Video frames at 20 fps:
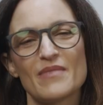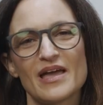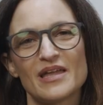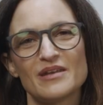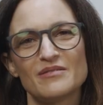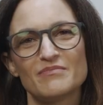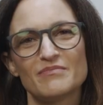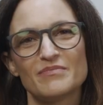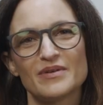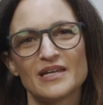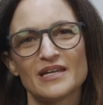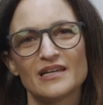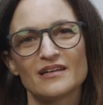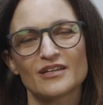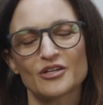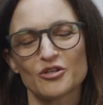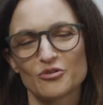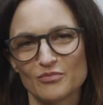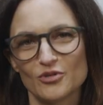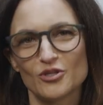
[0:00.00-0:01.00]
And being a
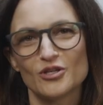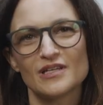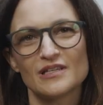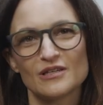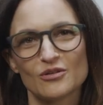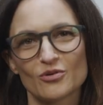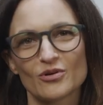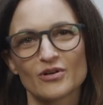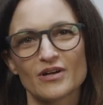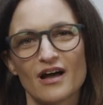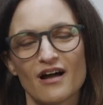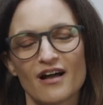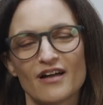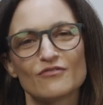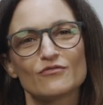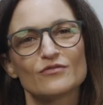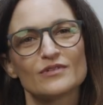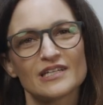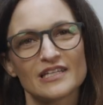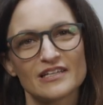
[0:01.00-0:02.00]
community lawyer,
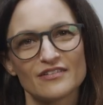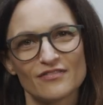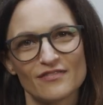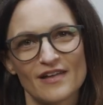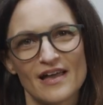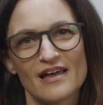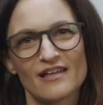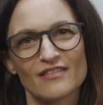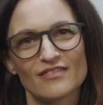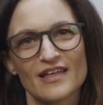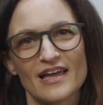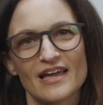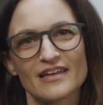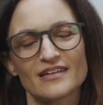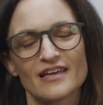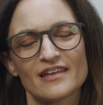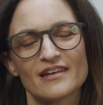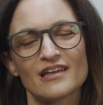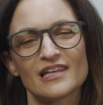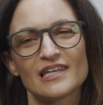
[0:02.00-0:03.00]
I've really found that.
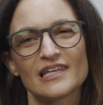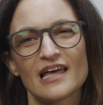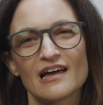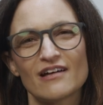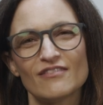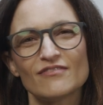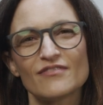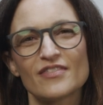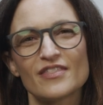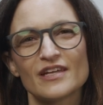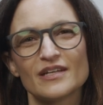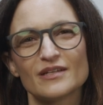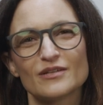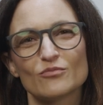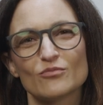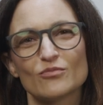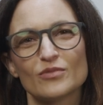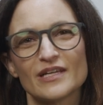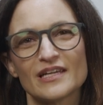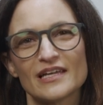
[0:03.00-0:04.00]
And I love that
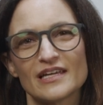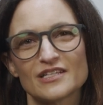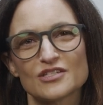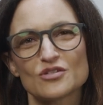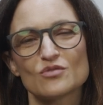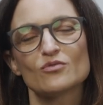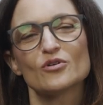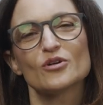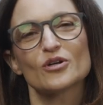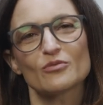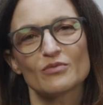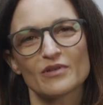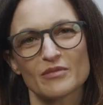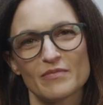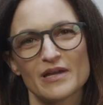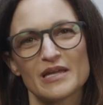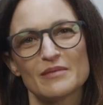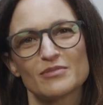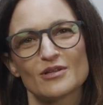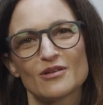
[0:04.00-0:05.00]
we get to work with
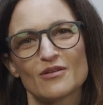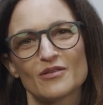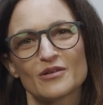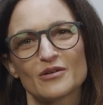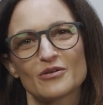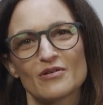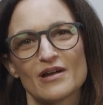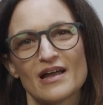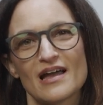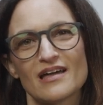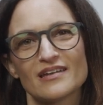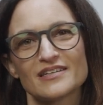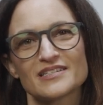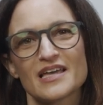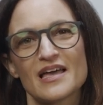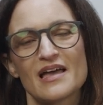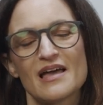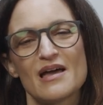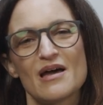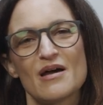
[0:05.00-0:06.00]
people on the ground,
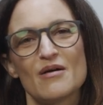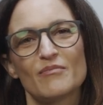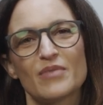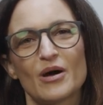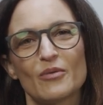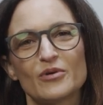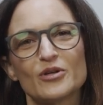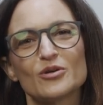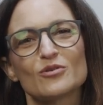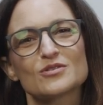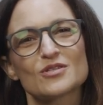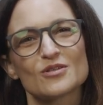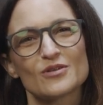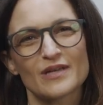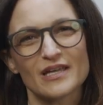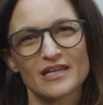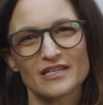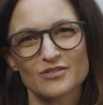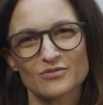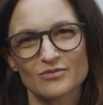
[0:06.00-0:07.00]
but we also
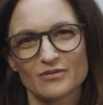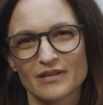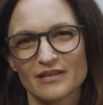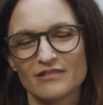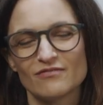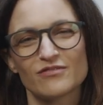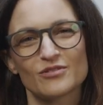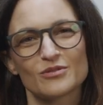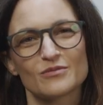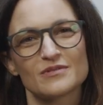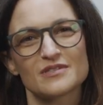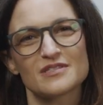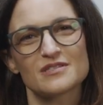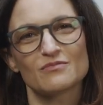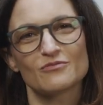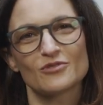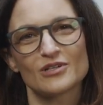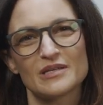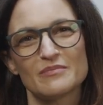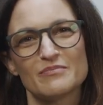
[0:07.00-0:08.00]
get to influence
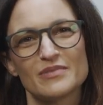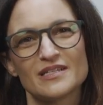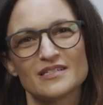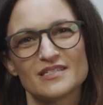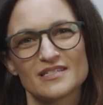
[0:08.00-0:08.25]
some really big